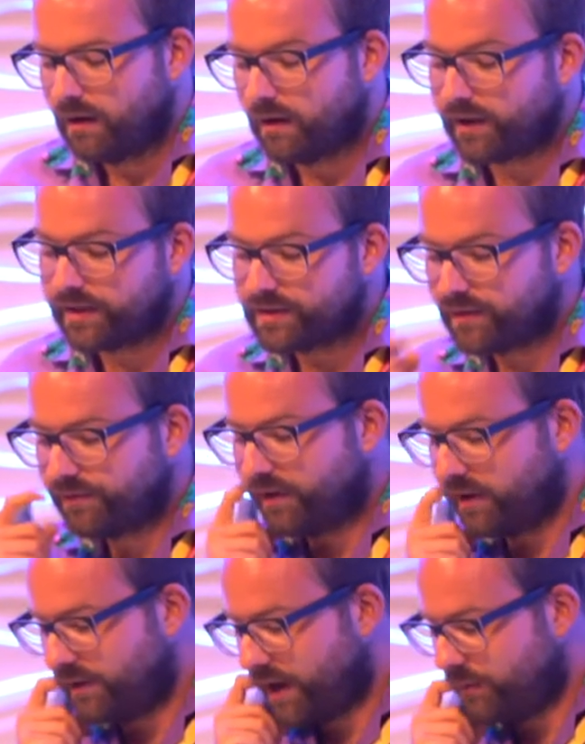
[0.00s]
Okay, so
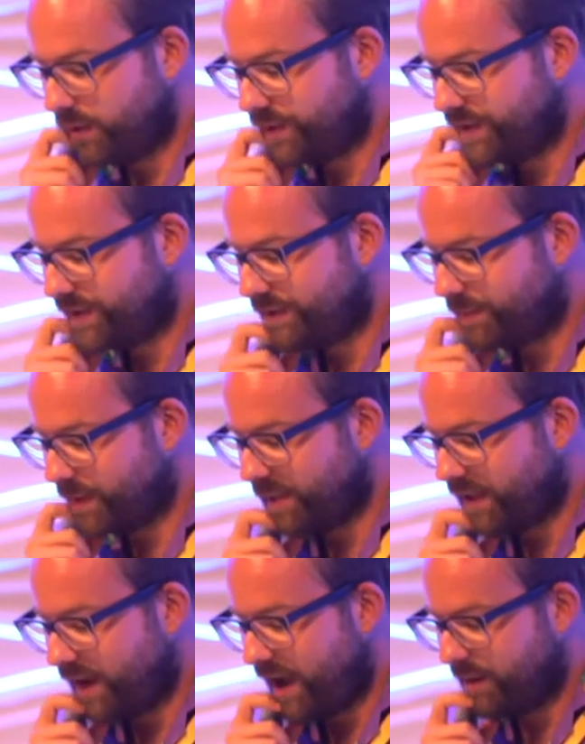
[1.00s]
far that was a
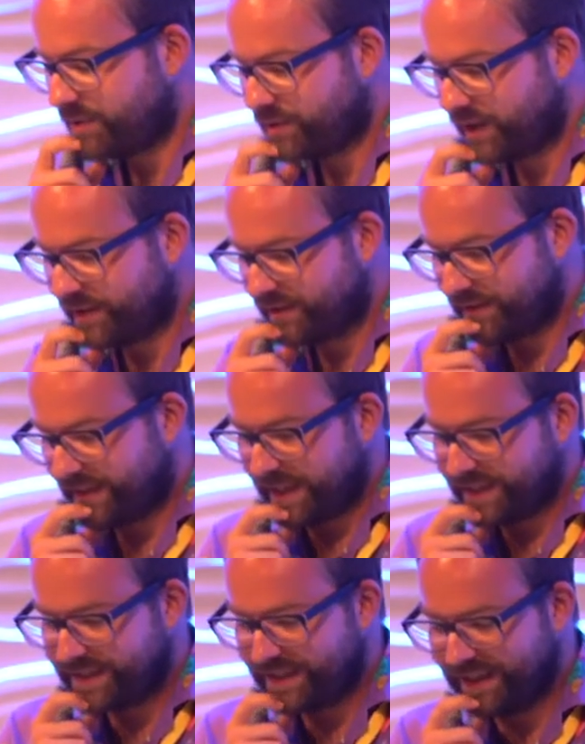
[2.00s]
bit abstract,
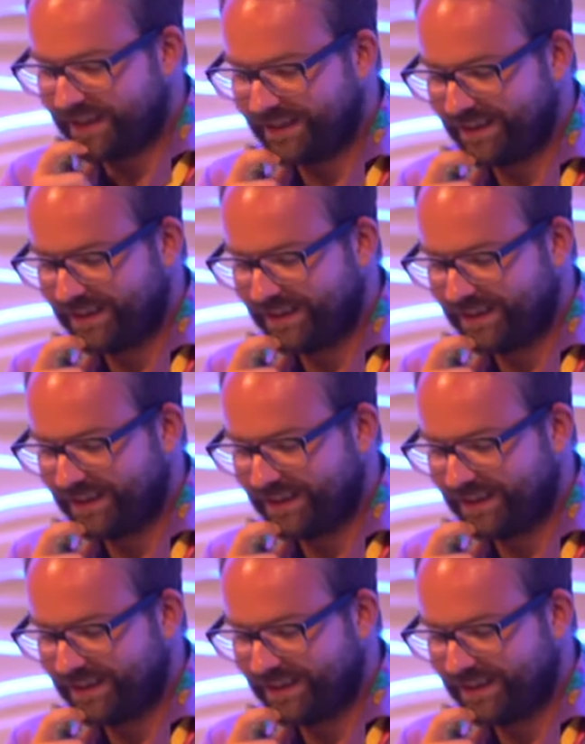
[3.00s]
yes.